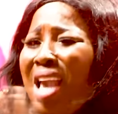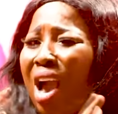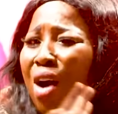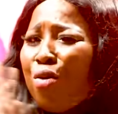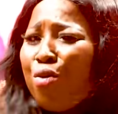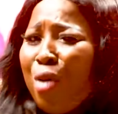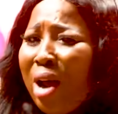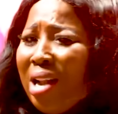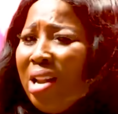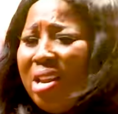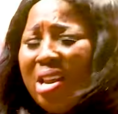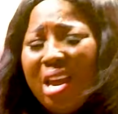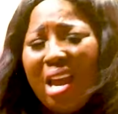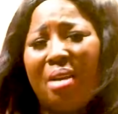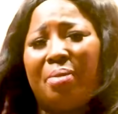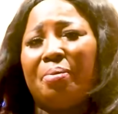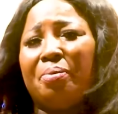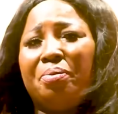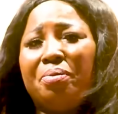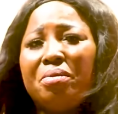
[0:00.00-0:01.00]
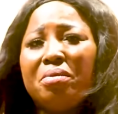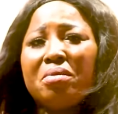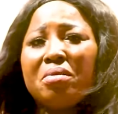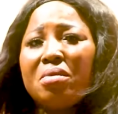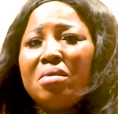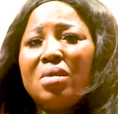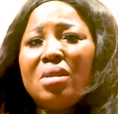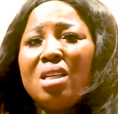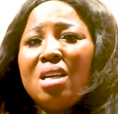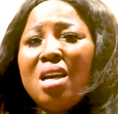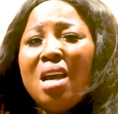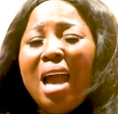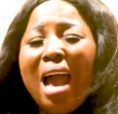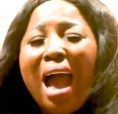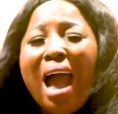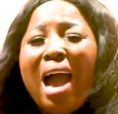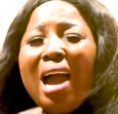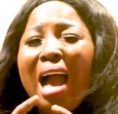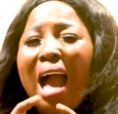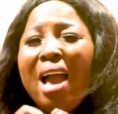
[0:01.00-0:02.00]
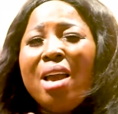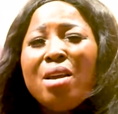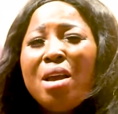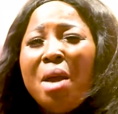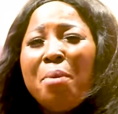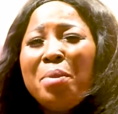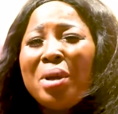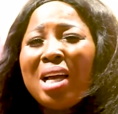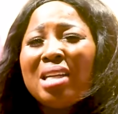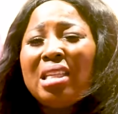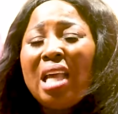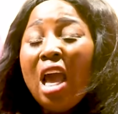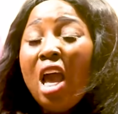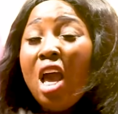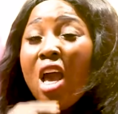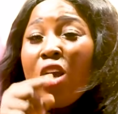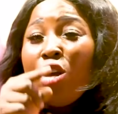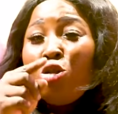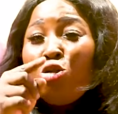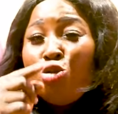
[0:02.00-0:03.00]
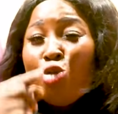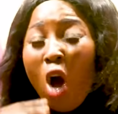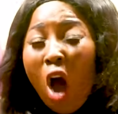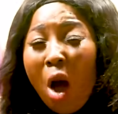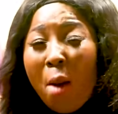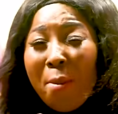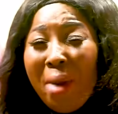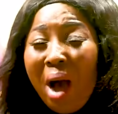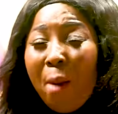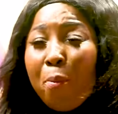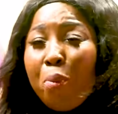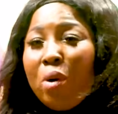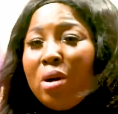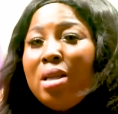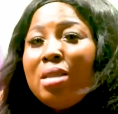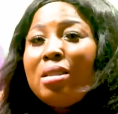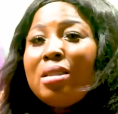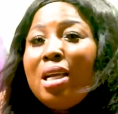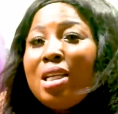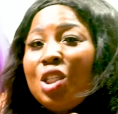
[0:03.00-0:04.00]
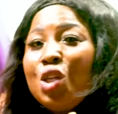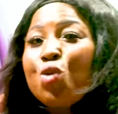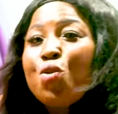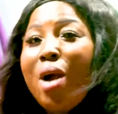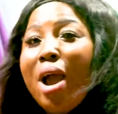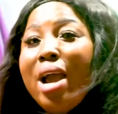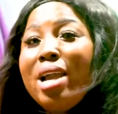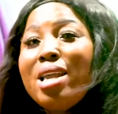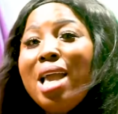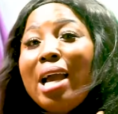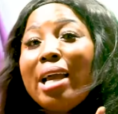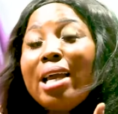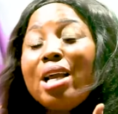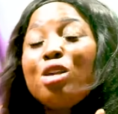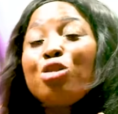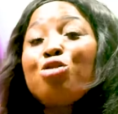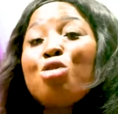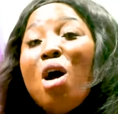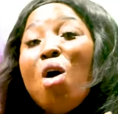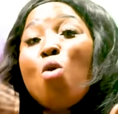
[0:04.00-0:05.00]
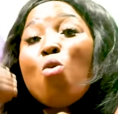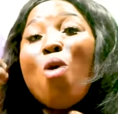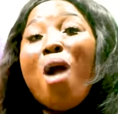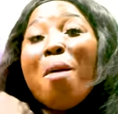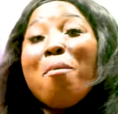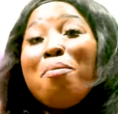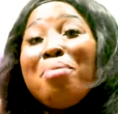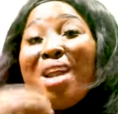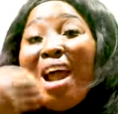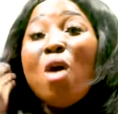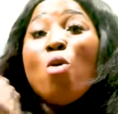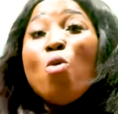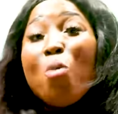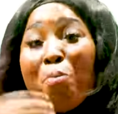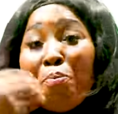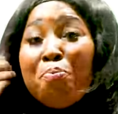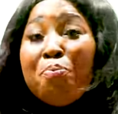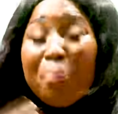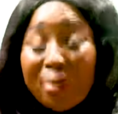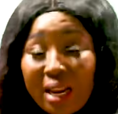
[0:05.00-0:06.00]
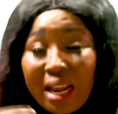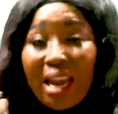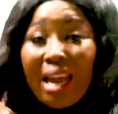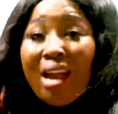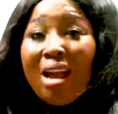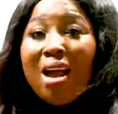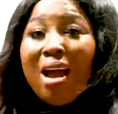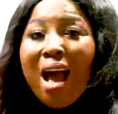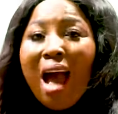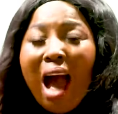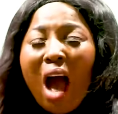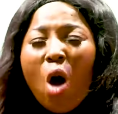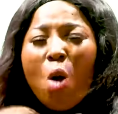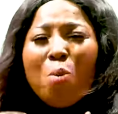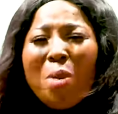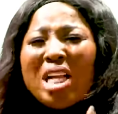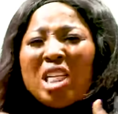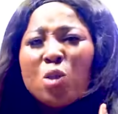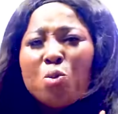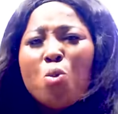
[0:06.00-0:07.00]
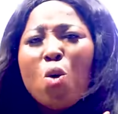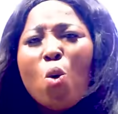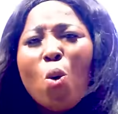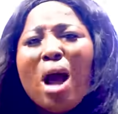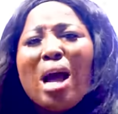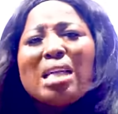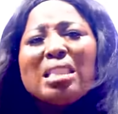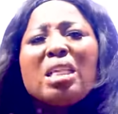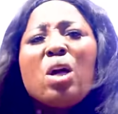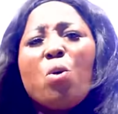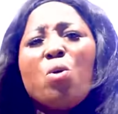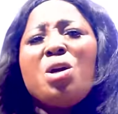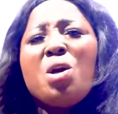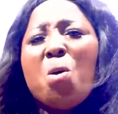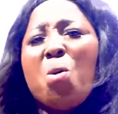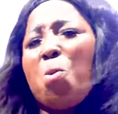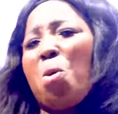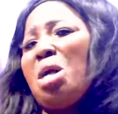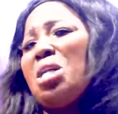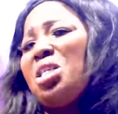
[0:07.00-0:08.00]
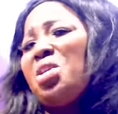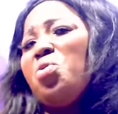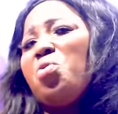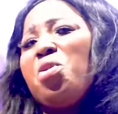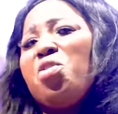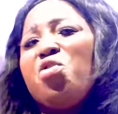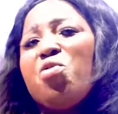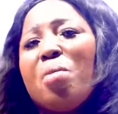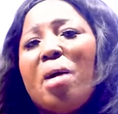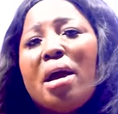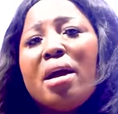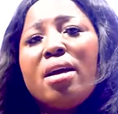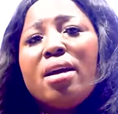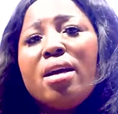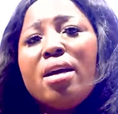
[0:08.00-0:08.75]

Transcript: you're ready yet. I because normal police station kwa enya case kwa kwa bra bre how much more wanga sa wey on kwa jen wejuma